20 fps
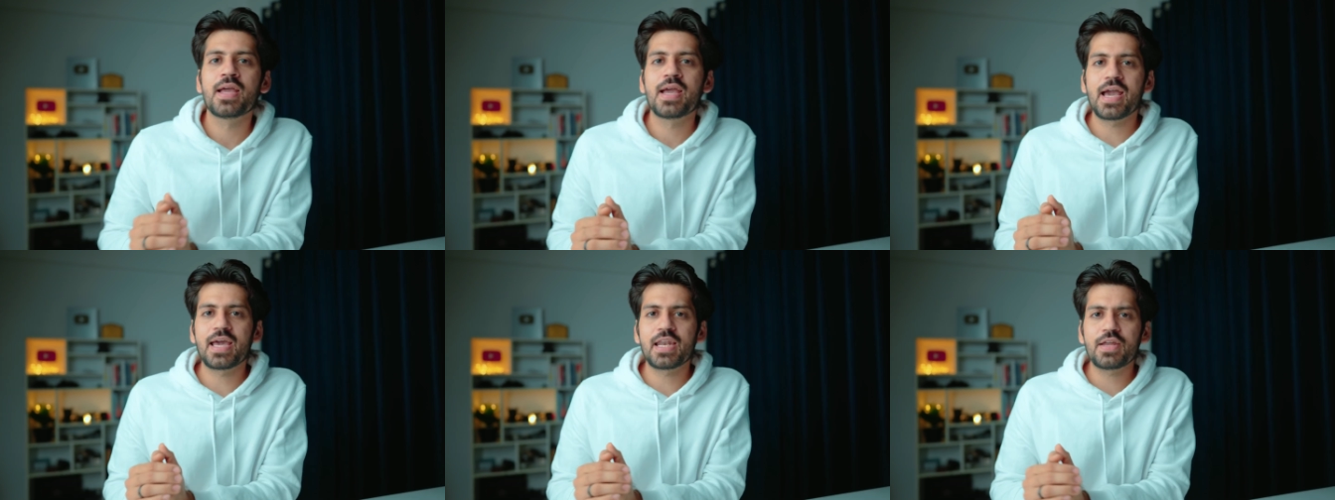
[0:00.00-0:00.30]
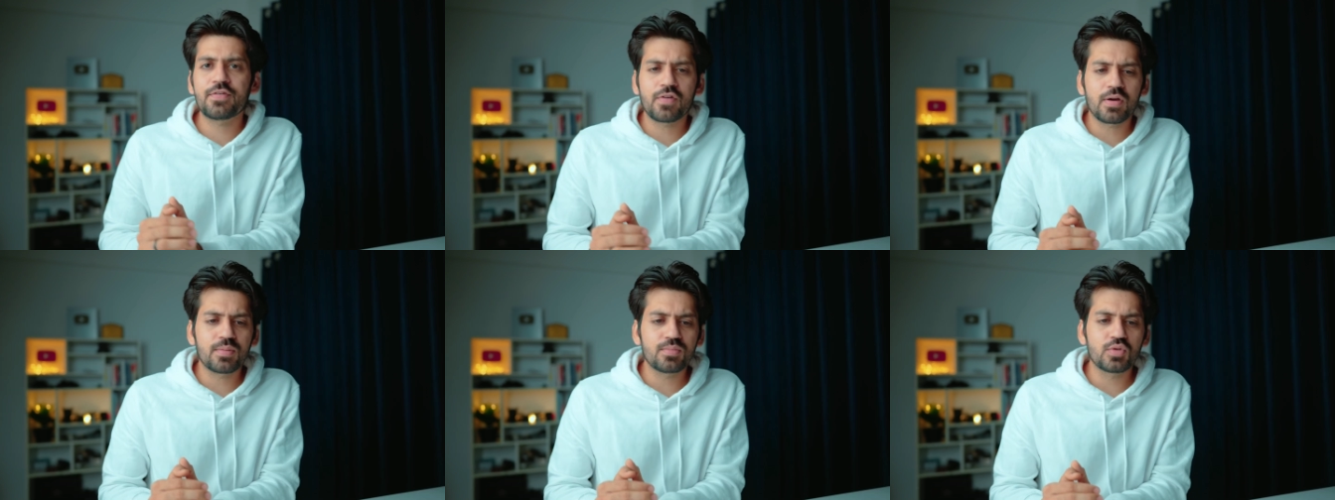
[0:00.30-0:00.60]
And
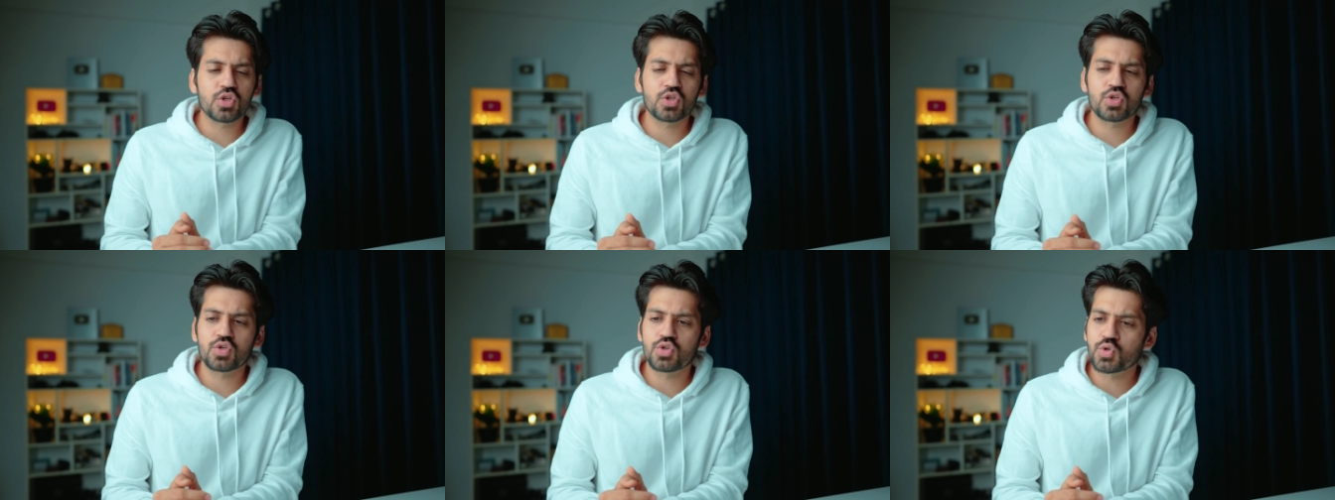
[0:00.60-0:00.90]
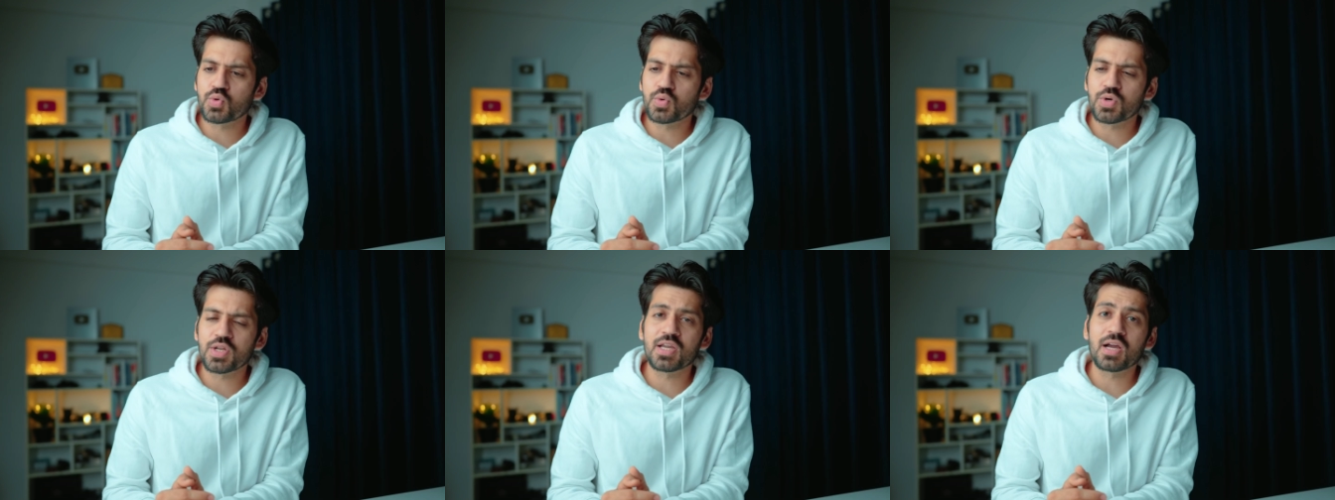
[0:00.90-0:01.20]
if I'm just
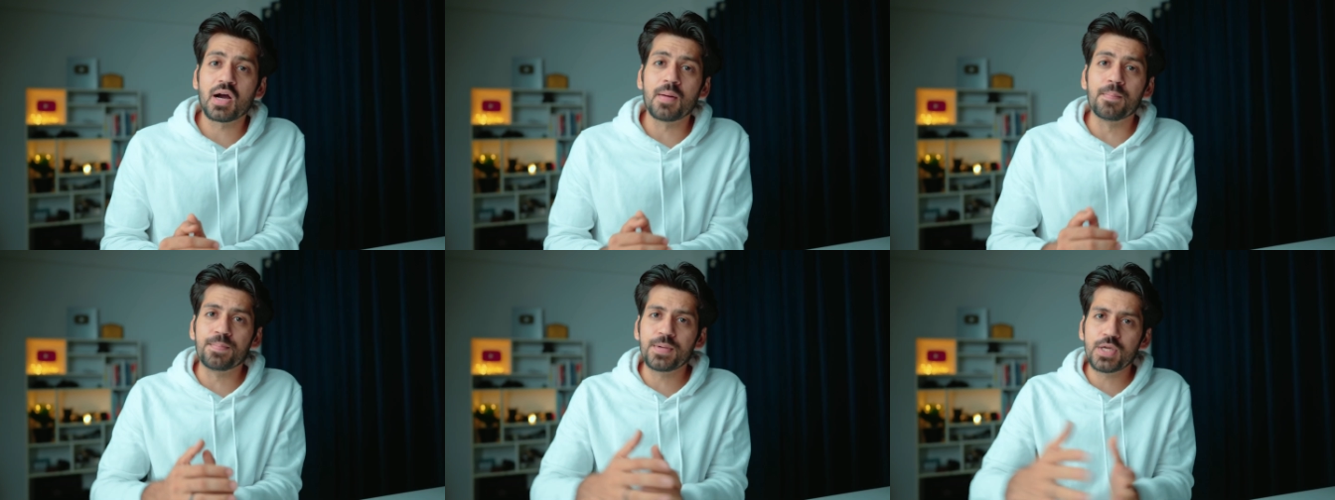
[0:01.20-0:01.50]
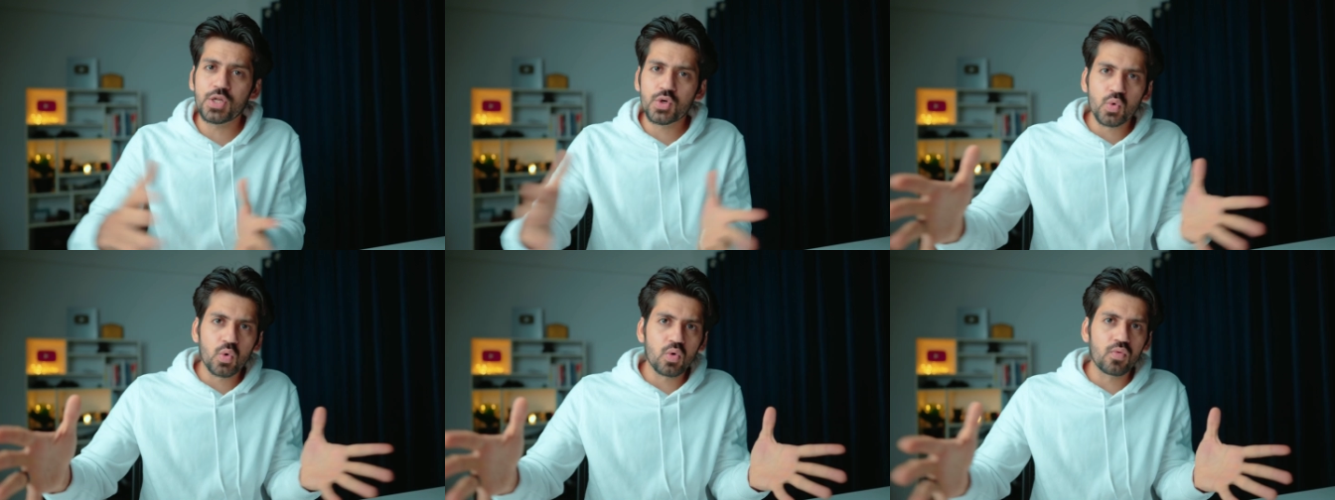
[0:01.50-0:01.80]
shooting a
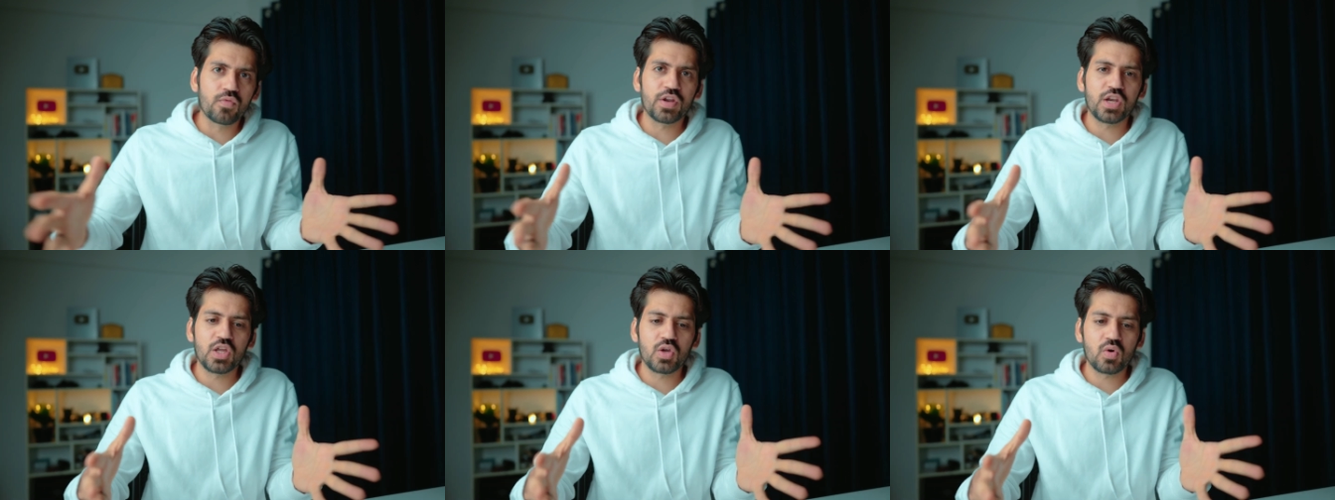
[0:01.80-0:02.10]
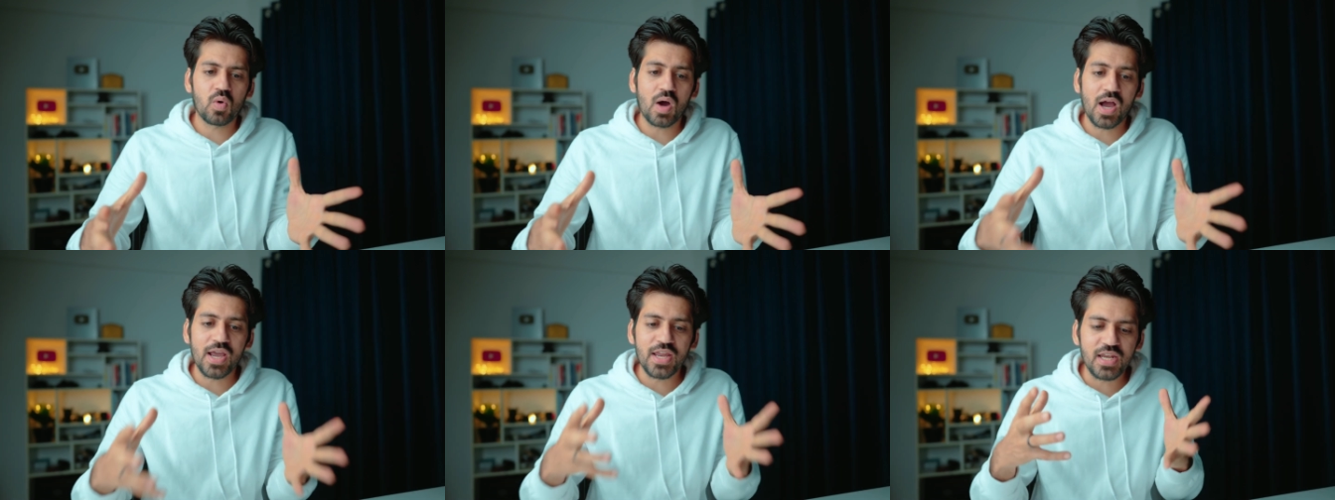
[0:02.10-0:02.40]
B-roll
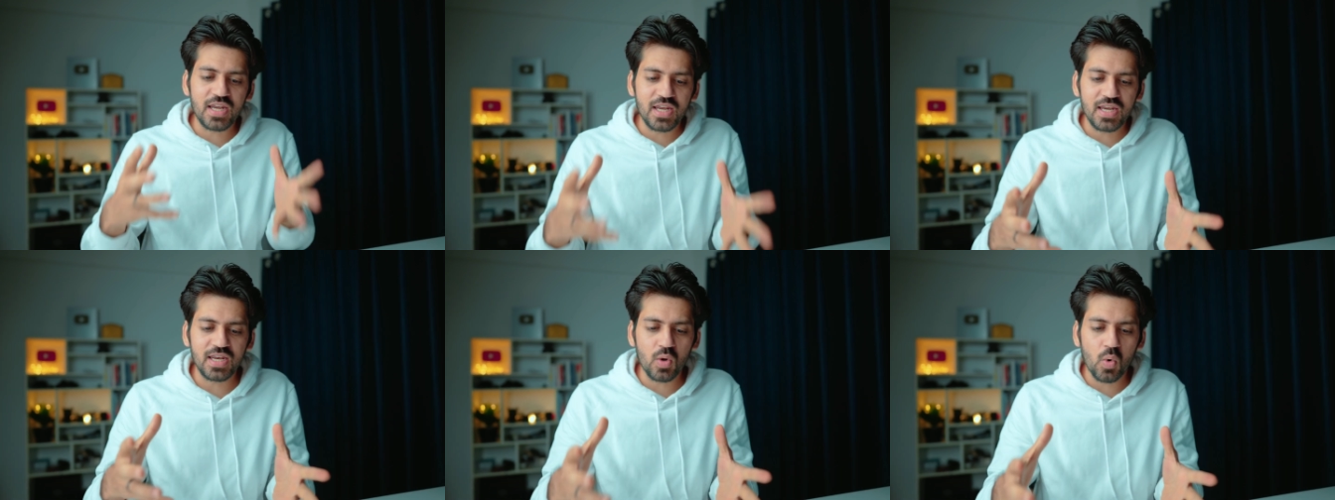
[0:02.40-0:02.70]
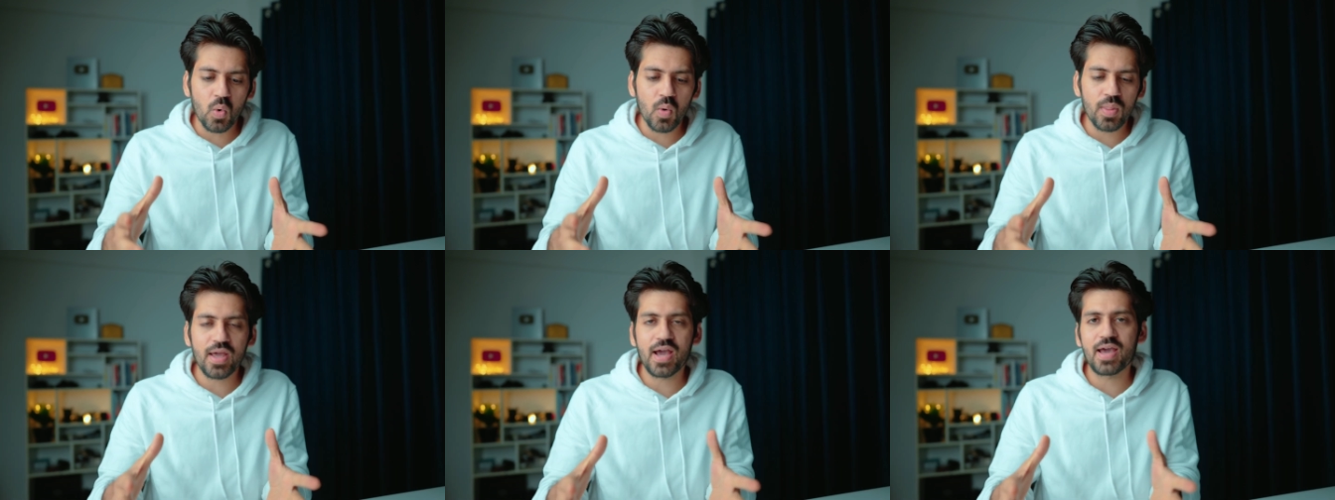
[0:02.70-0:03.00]
video, I
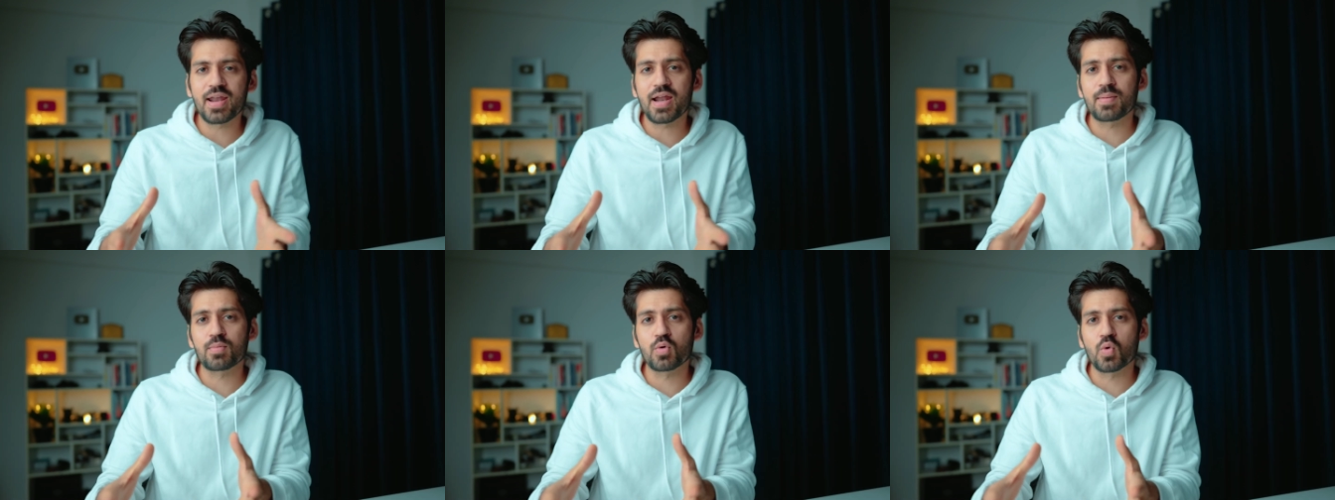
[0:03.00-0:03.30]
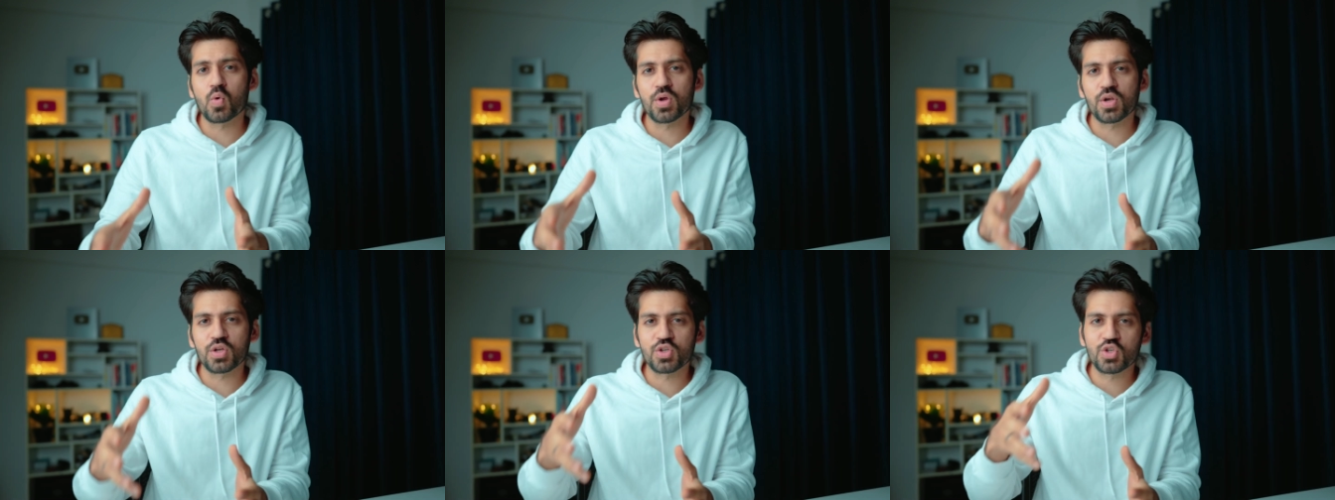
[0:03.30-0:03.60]
know that I'm
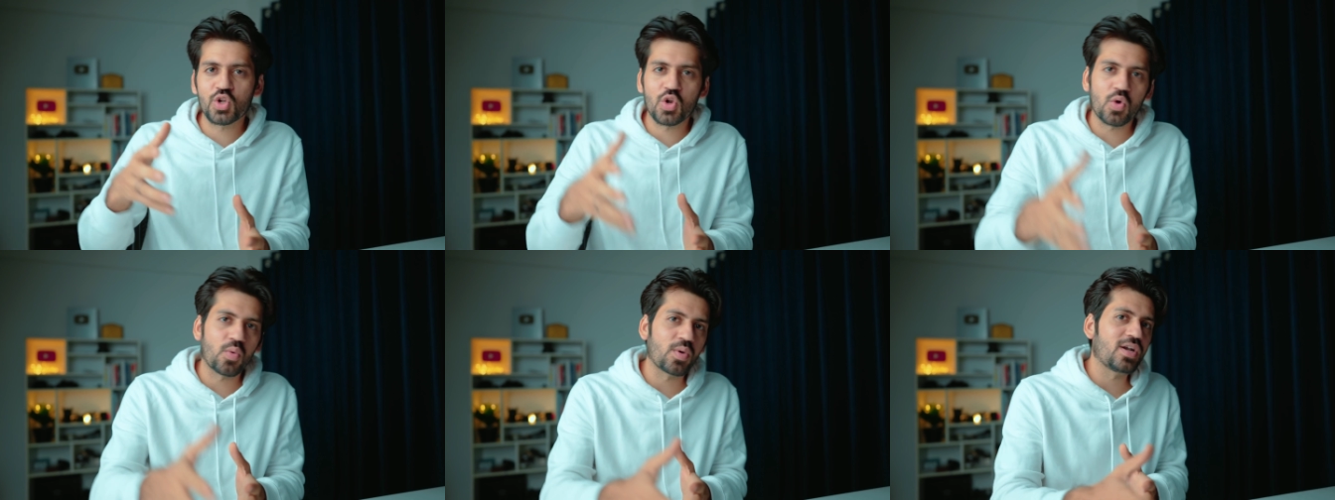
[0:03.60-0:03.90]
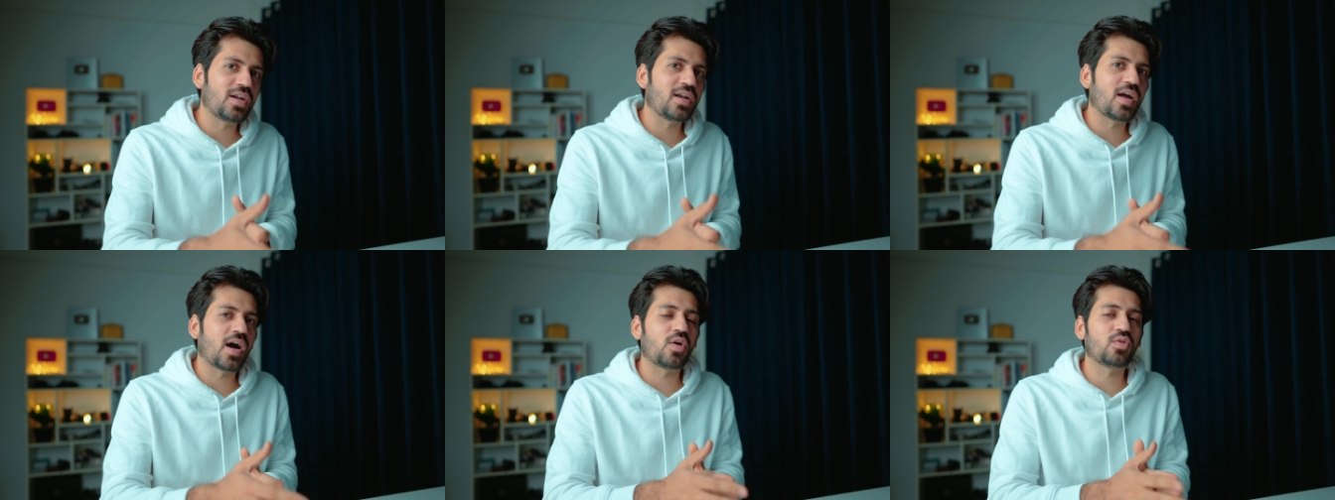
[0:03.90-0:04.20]
going to slow
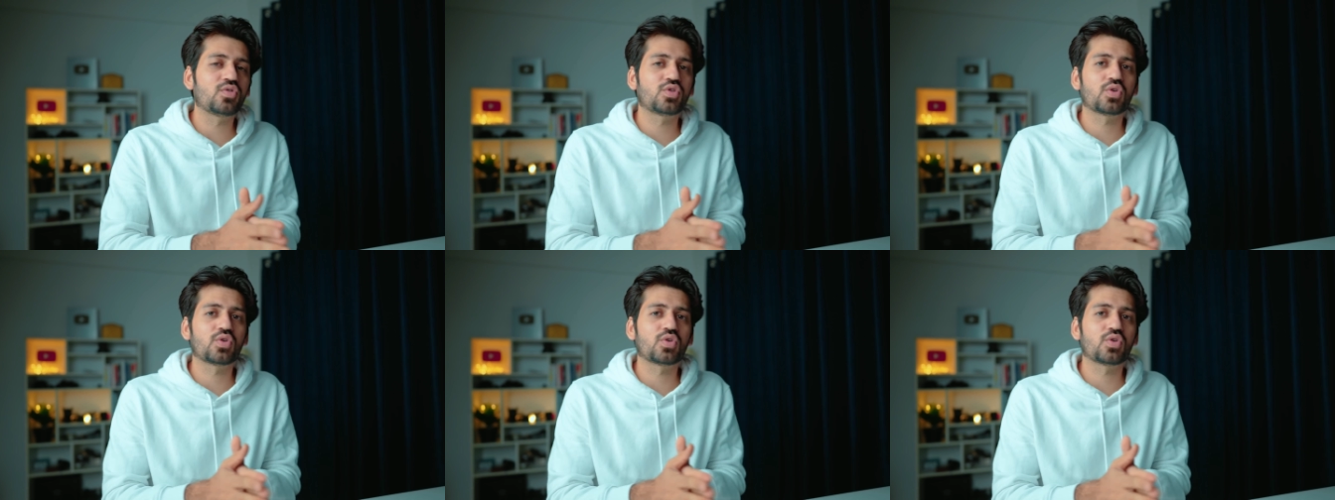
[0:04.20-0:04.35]
it down.